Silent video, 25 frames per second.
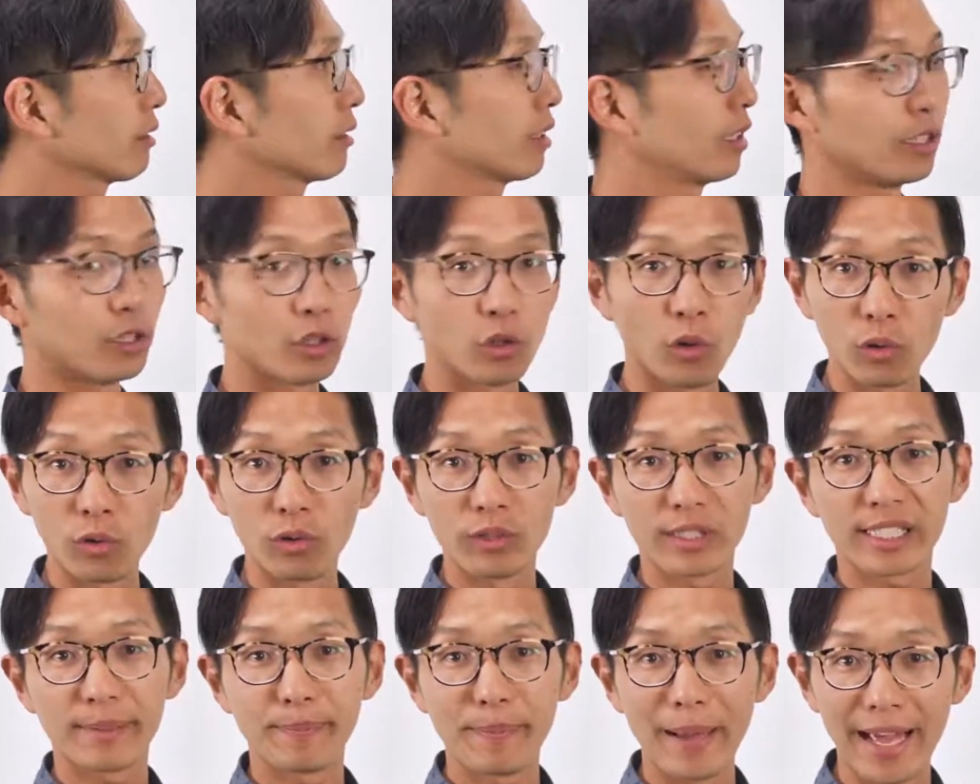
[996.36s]
the total
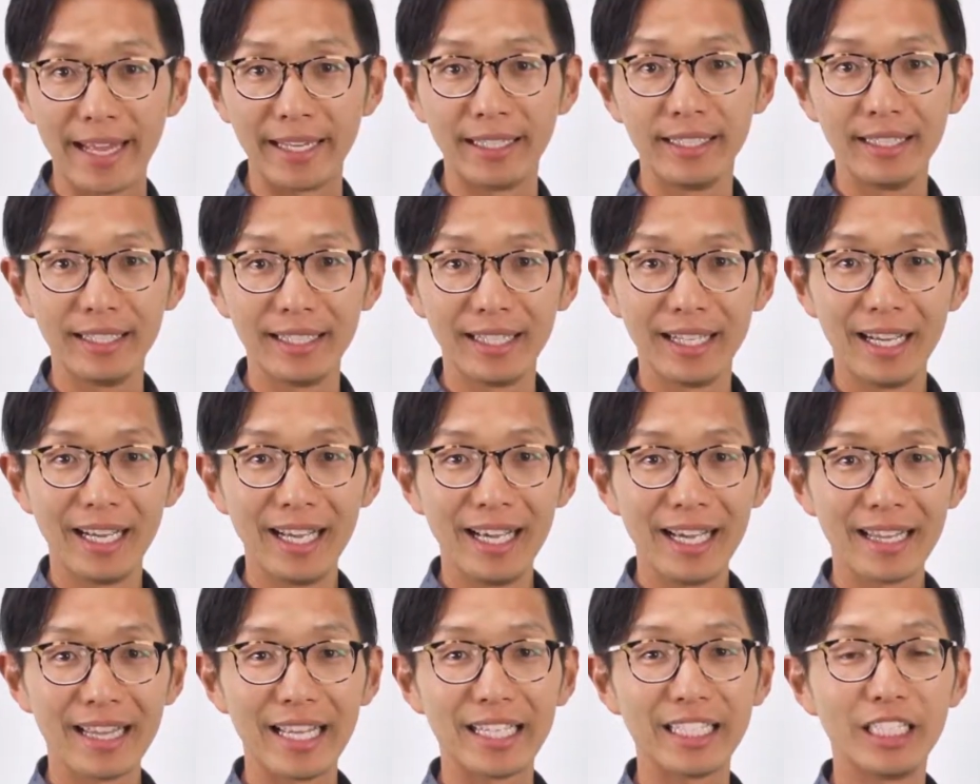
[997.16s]
spend
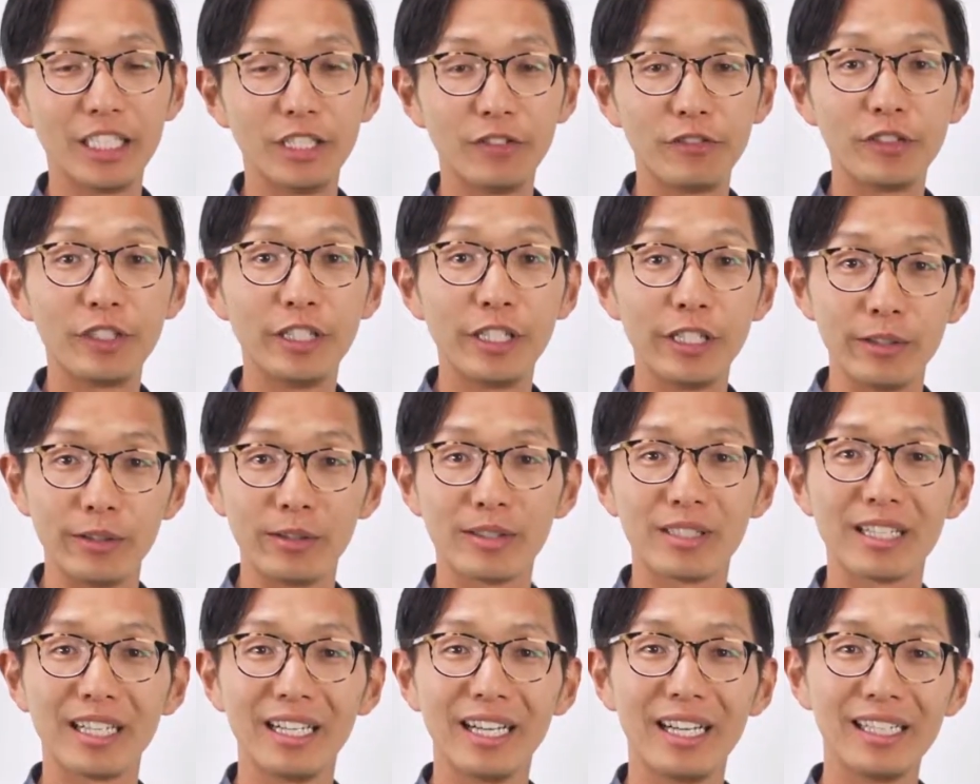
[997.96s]
that you've
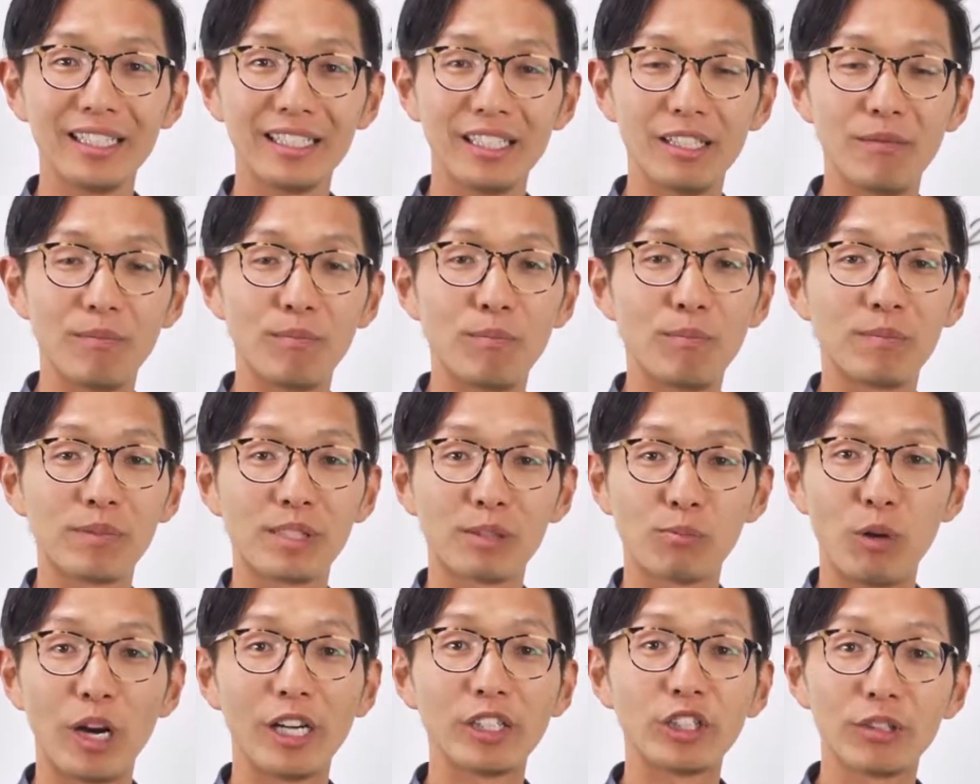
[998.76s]
used to
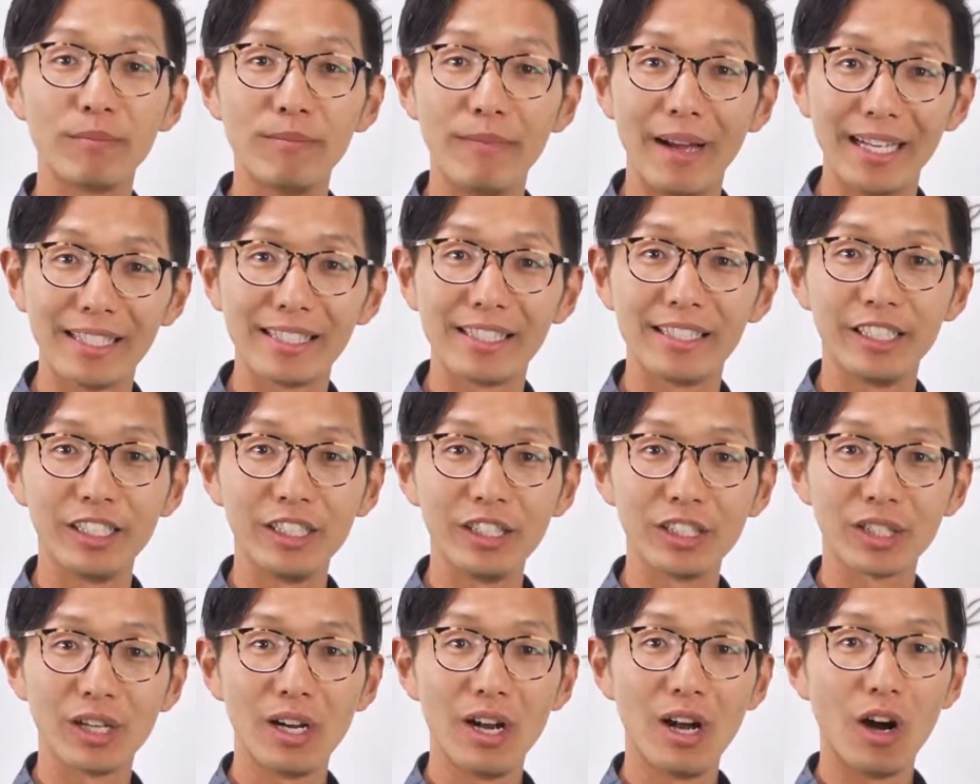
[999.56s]
spread your
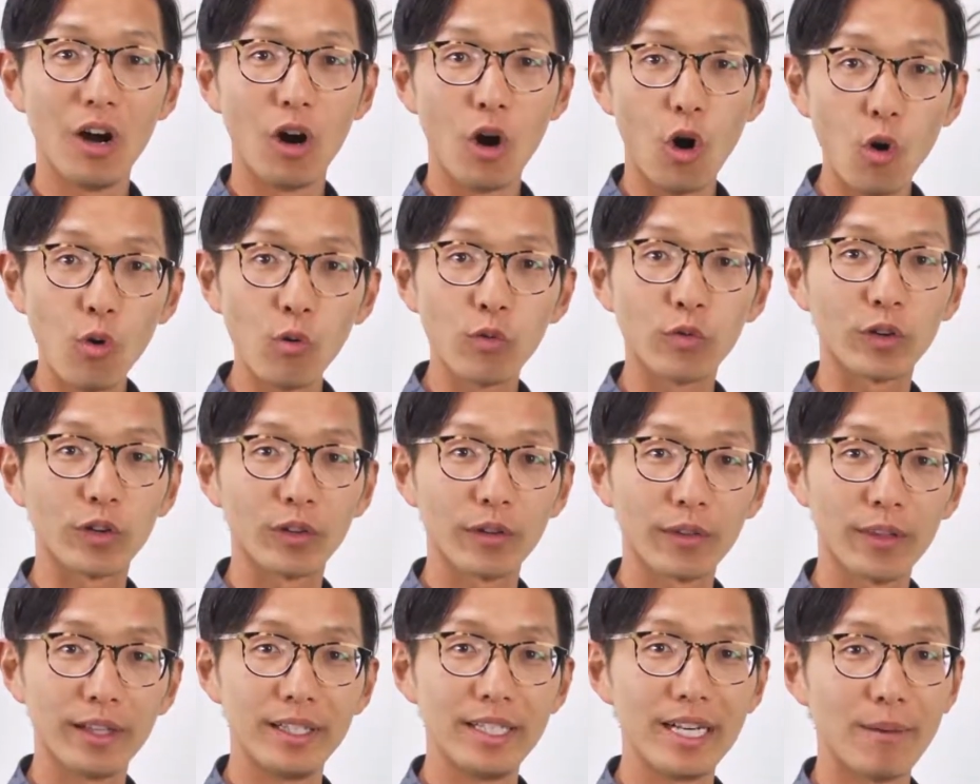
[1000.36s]
message
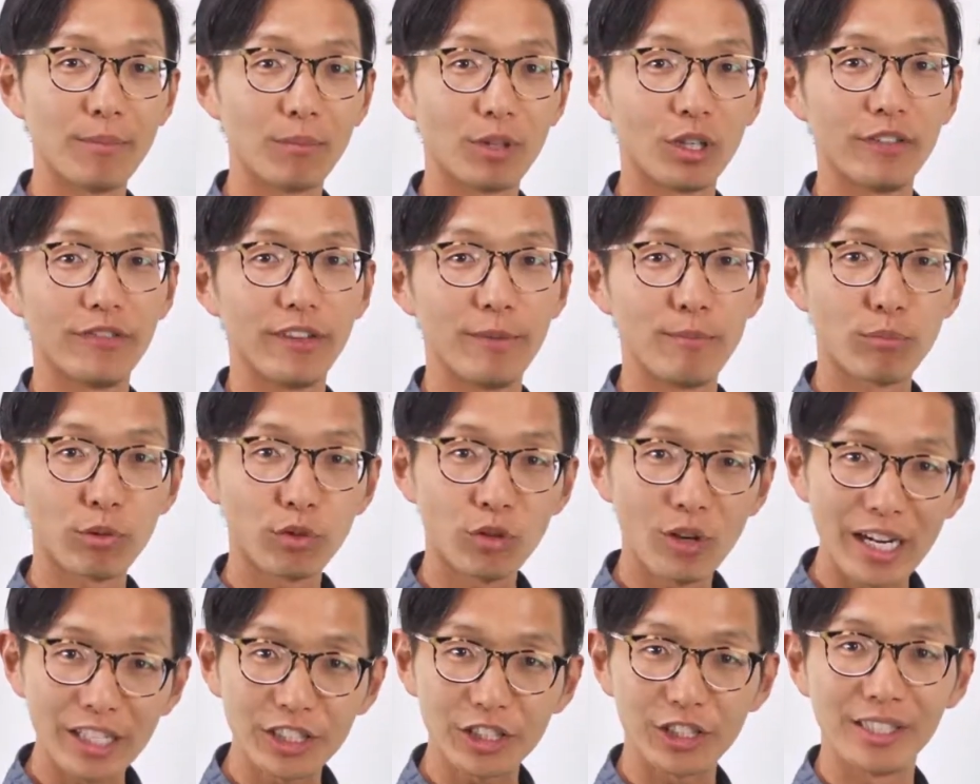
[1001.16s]
over the number of
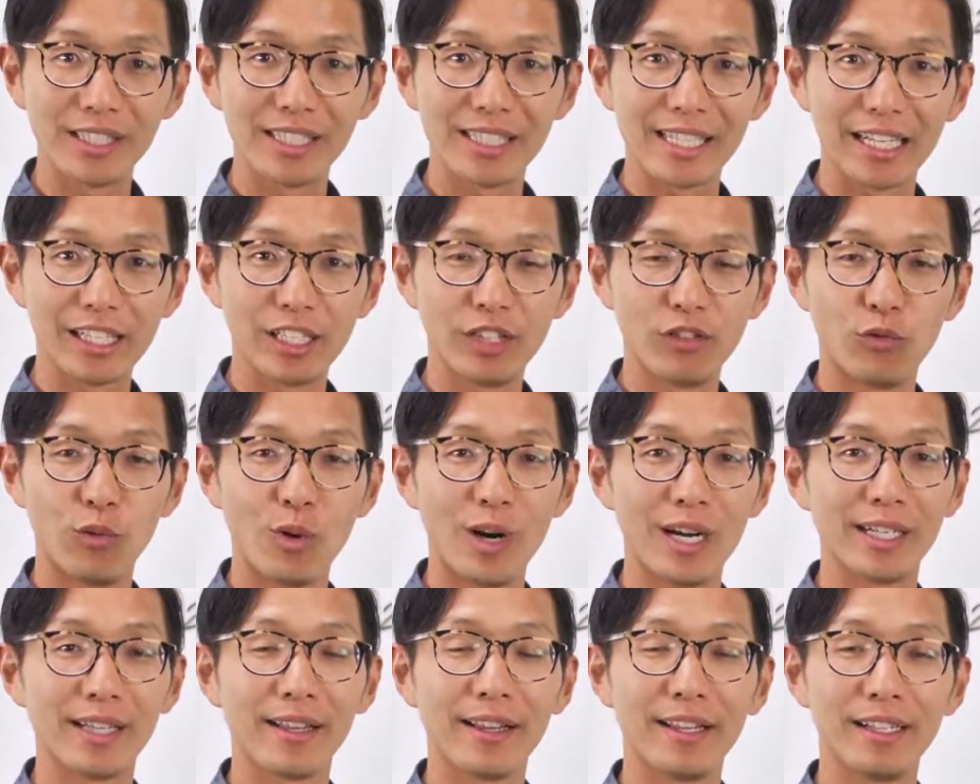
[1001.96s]
impressions that you've
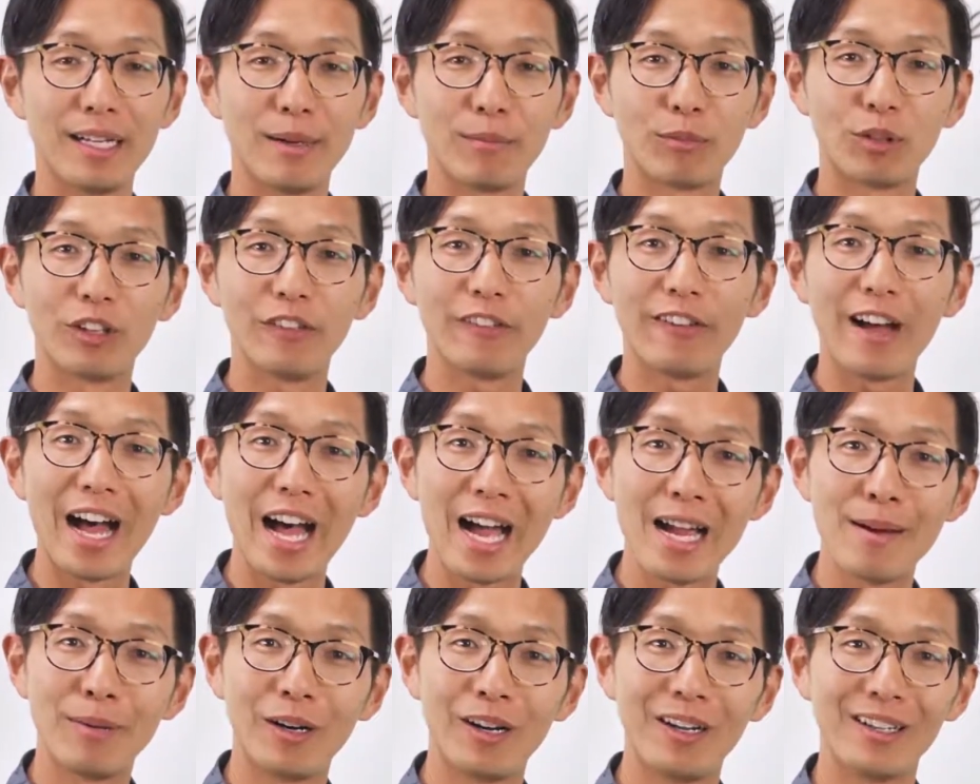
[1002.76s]
won, the number of
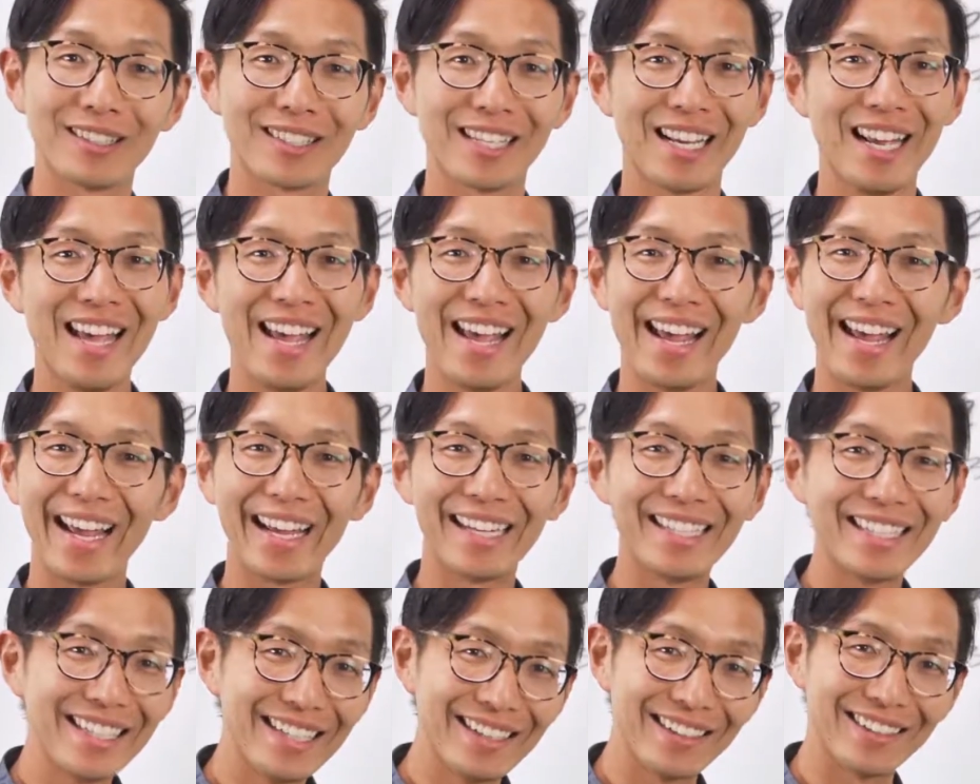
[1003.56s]
eyeballs
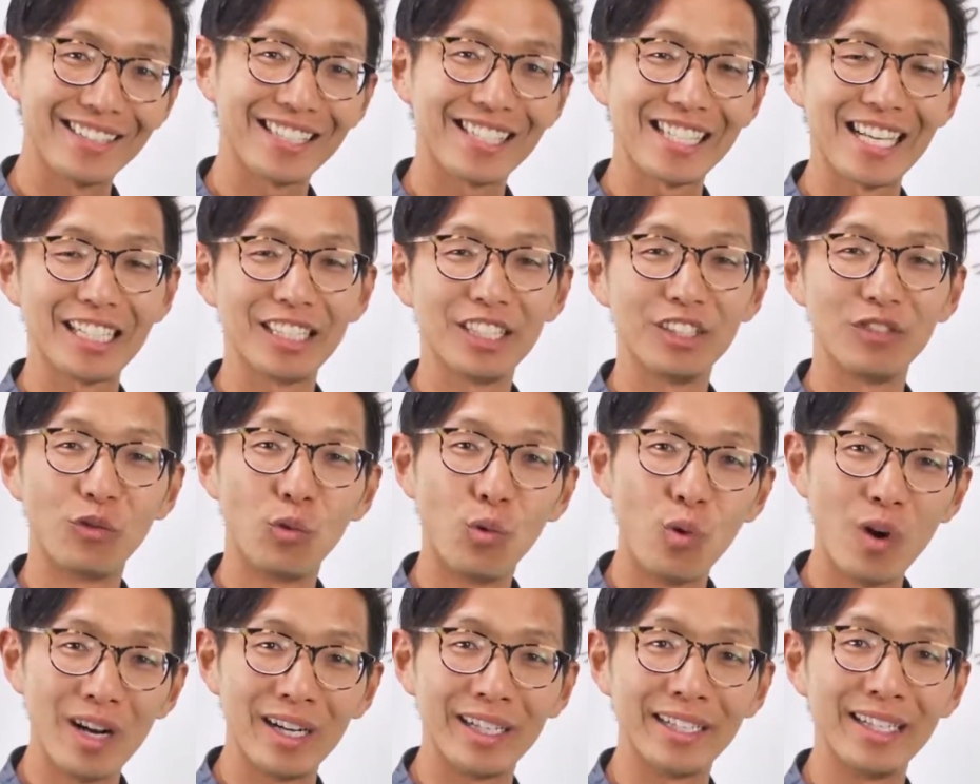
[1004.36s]
and ears that you've
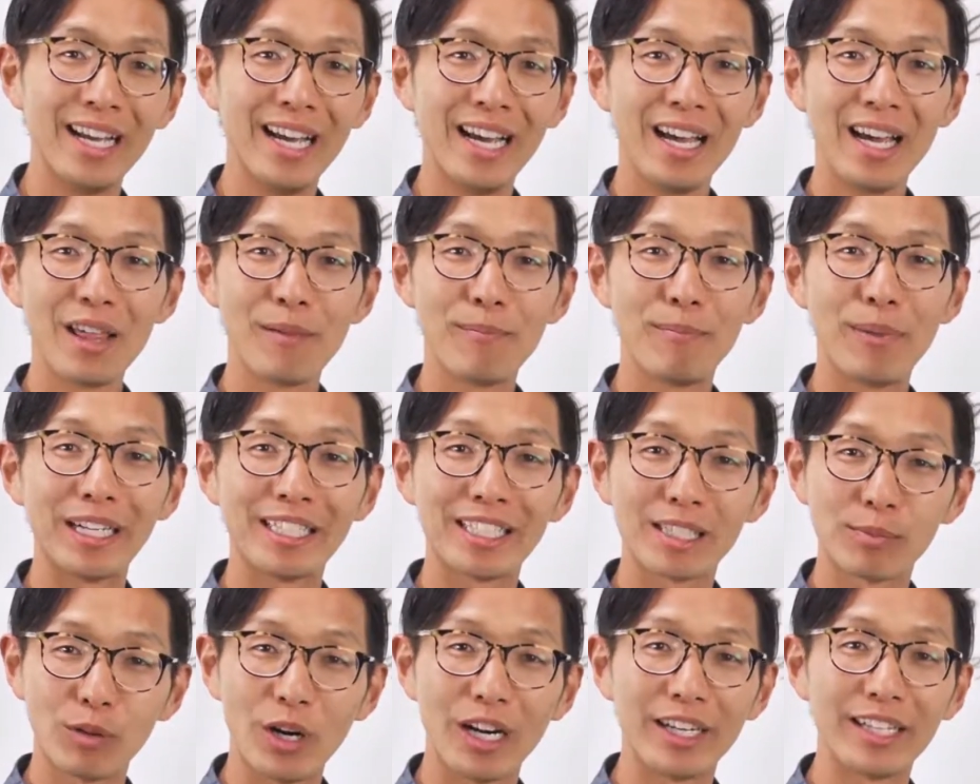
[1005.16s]
won by
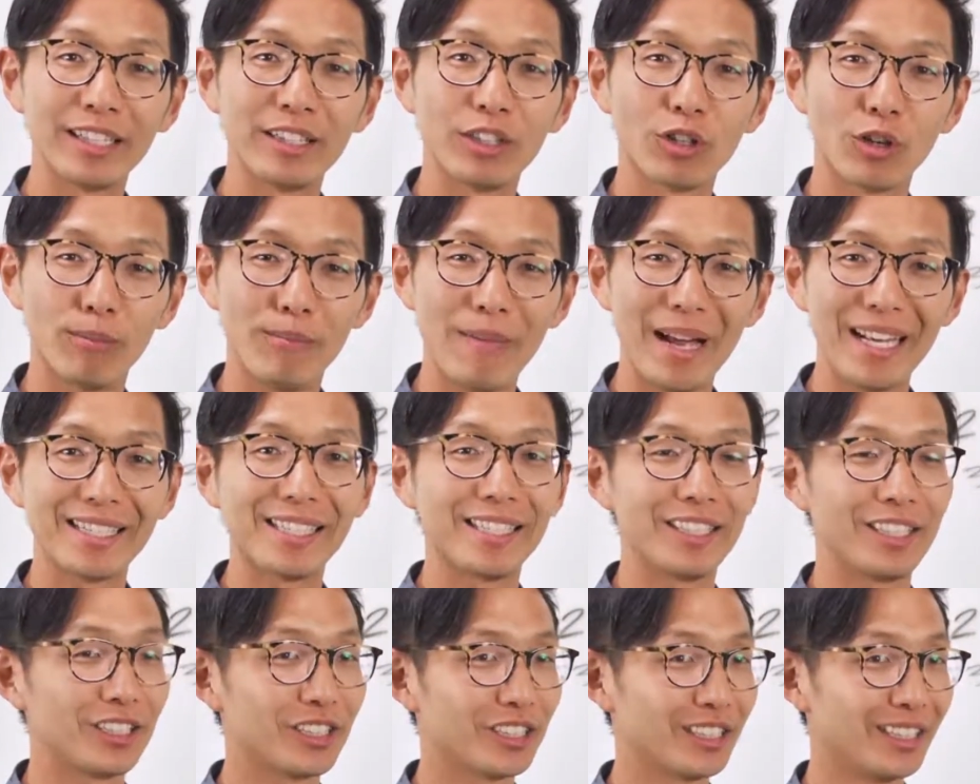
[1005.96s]
spreading your
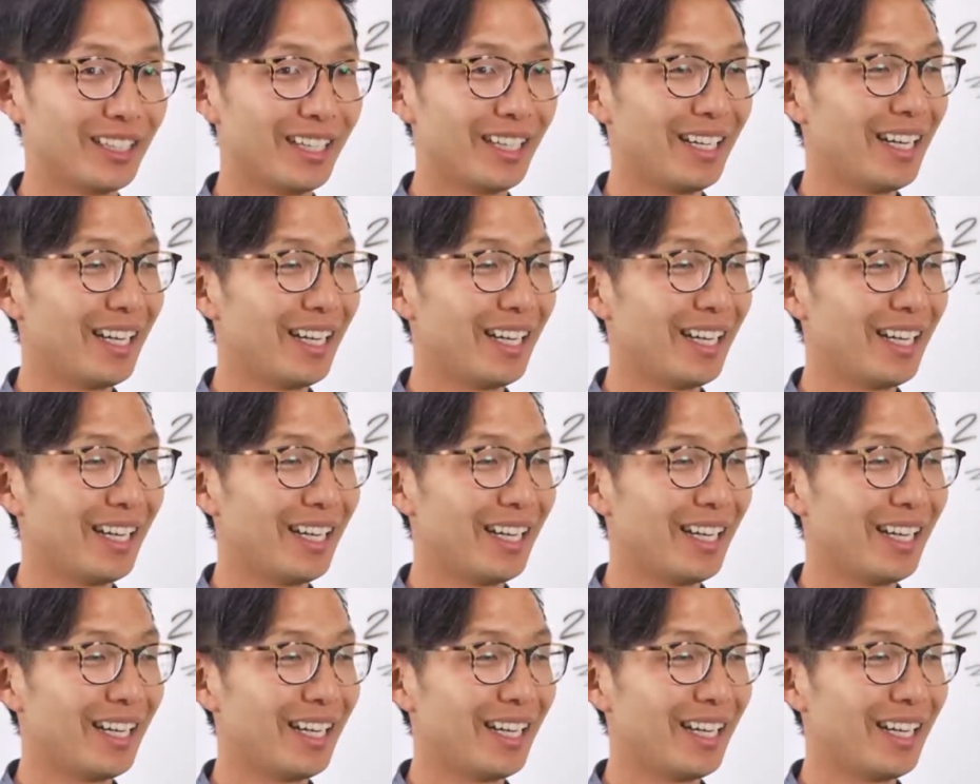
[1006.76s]
message.